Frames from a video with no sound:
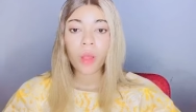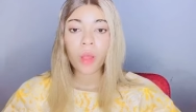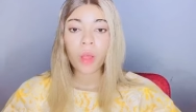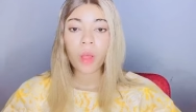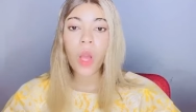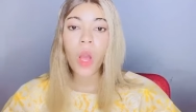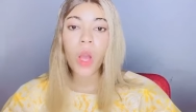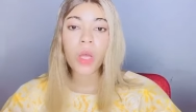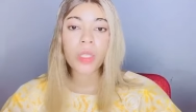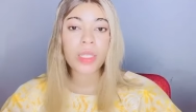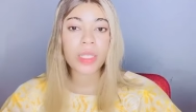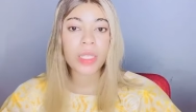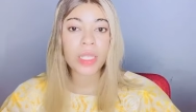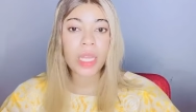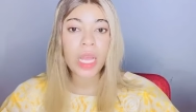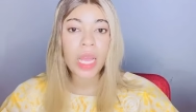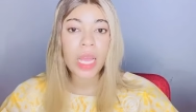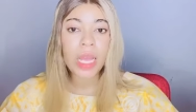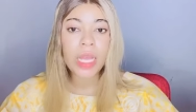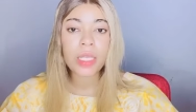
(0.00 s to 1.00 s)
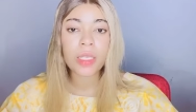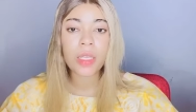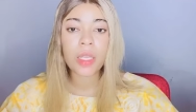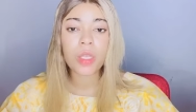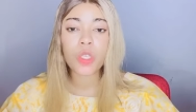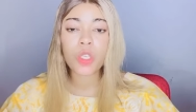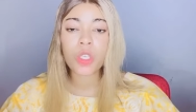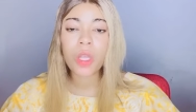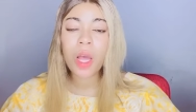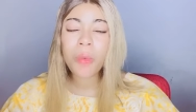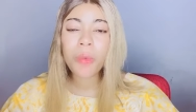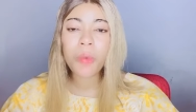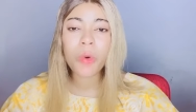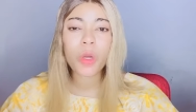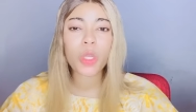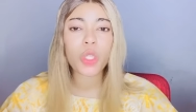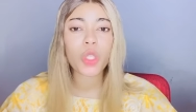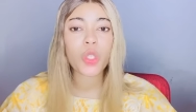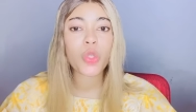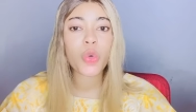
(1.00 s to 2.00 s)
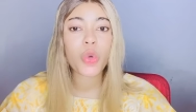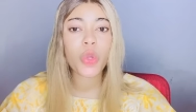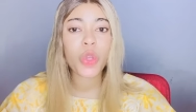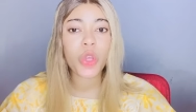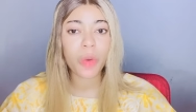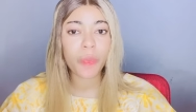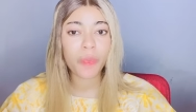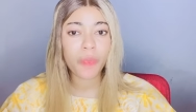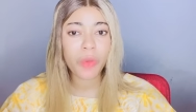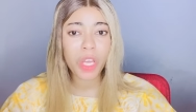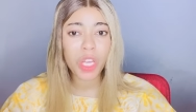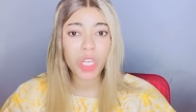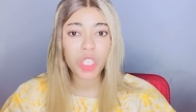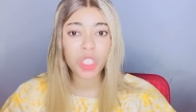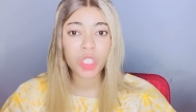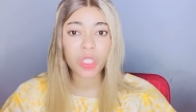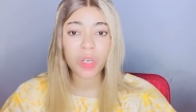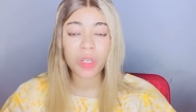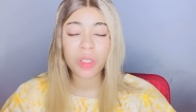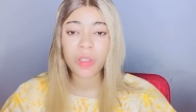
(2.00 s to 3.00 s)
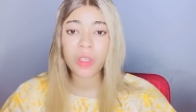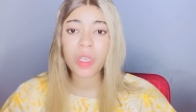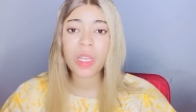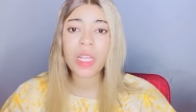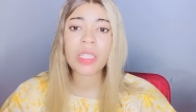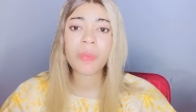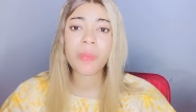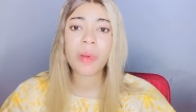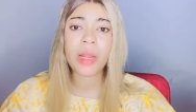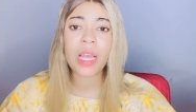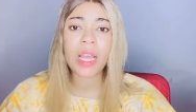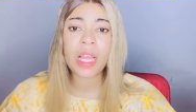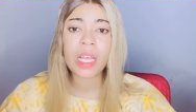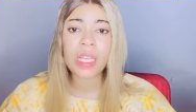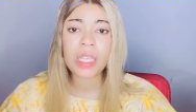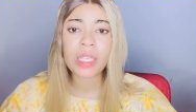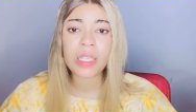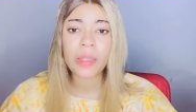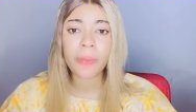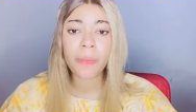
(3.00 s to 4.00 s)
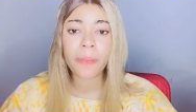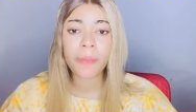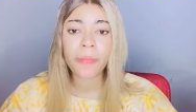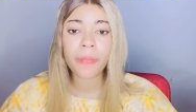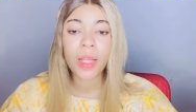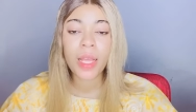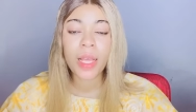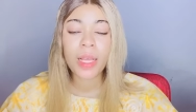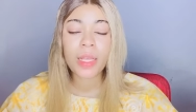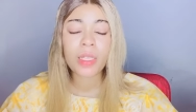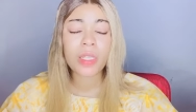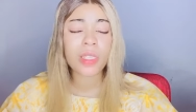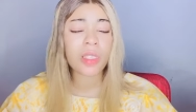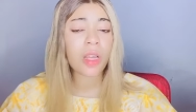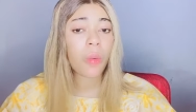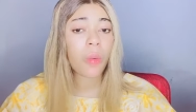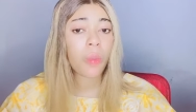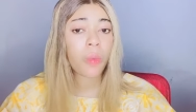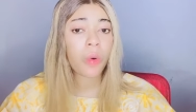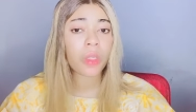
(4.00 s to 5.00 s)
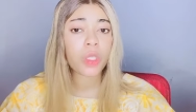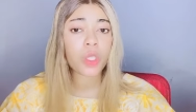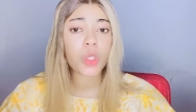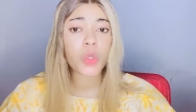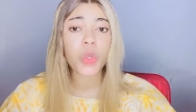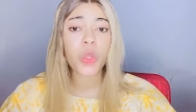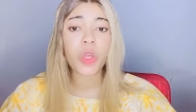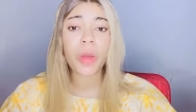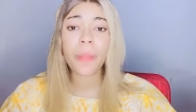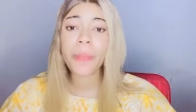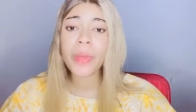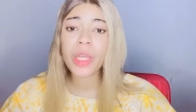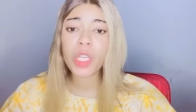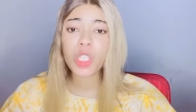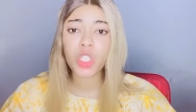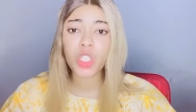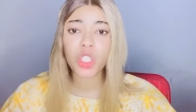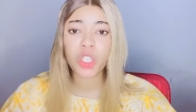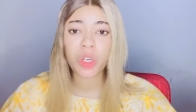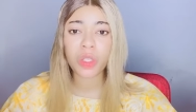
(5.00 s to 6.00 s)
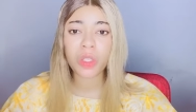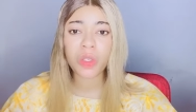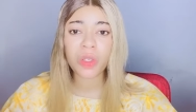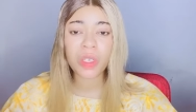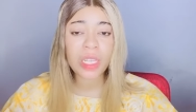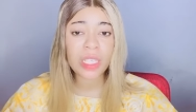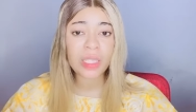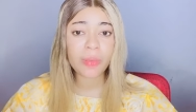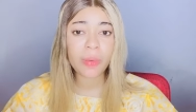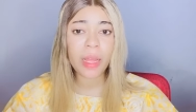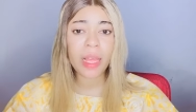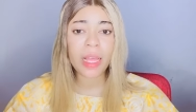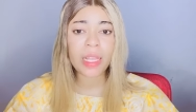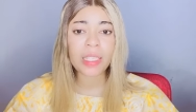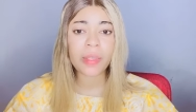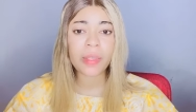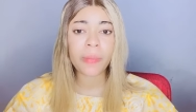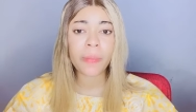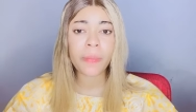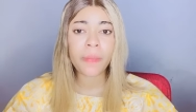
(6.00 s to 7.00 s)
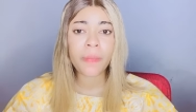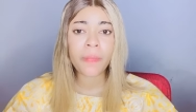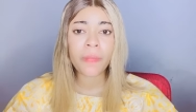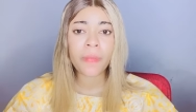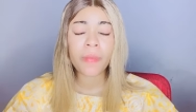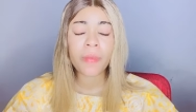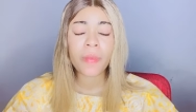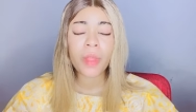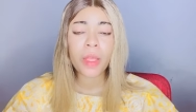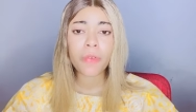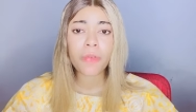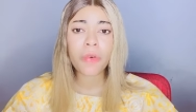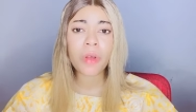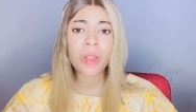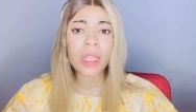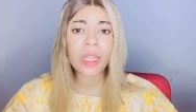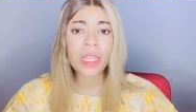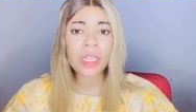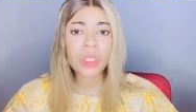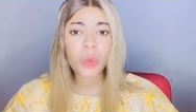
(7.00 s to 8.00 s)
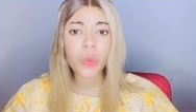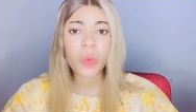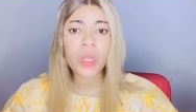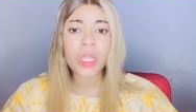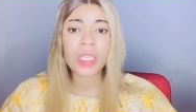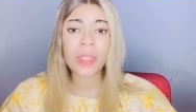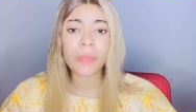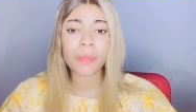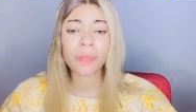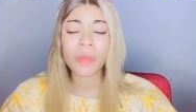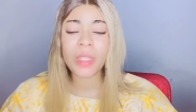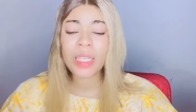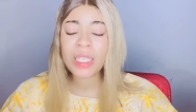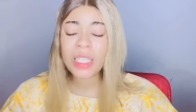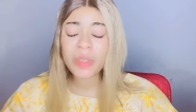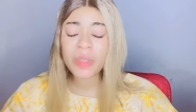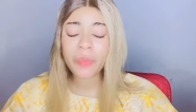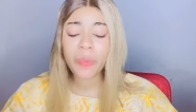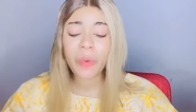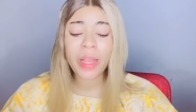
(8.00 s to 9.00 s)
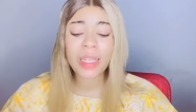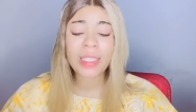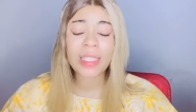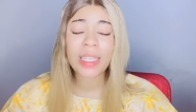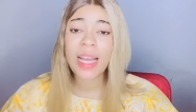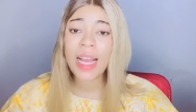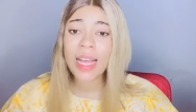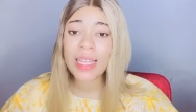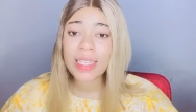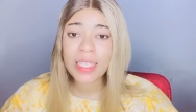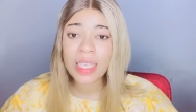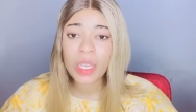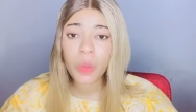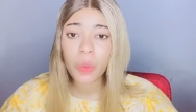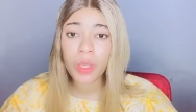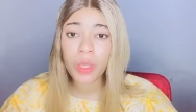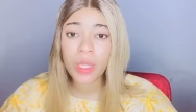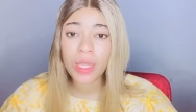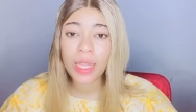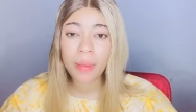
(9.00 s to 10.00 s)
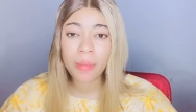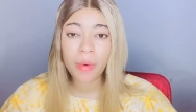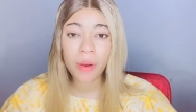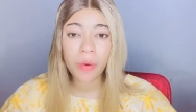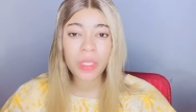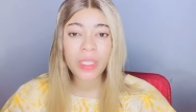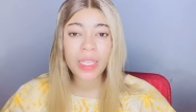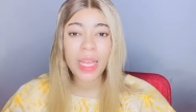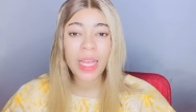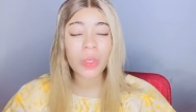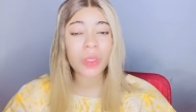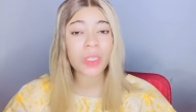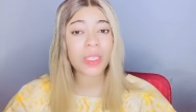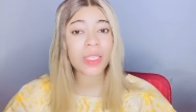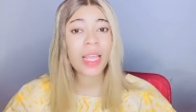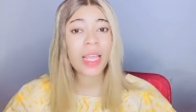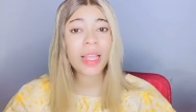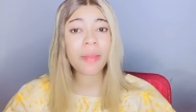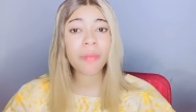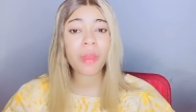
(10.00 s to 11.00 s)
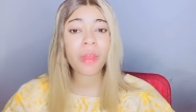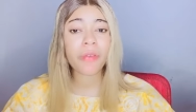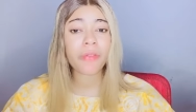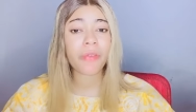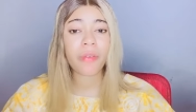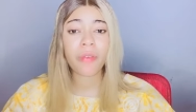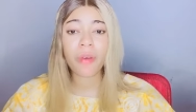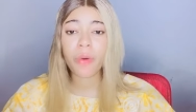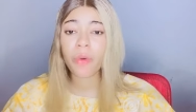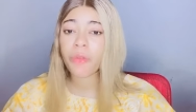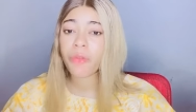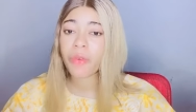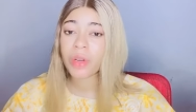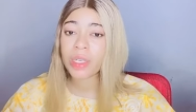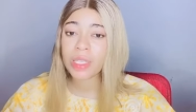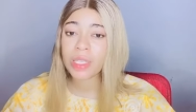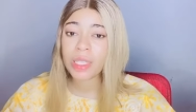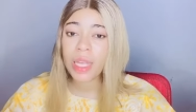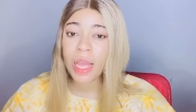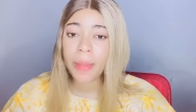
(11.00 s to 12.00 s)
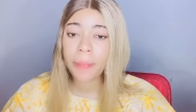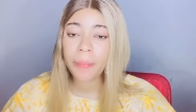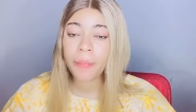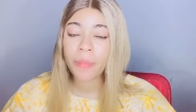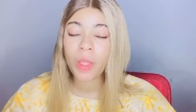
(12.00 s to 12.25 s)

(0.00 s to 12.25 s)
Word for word: God says, Someone took your picture to this place. Someone took your picture to this place. For this reason, this is Prayers and Counseling with Damaris. Are you seeing me for the very first time?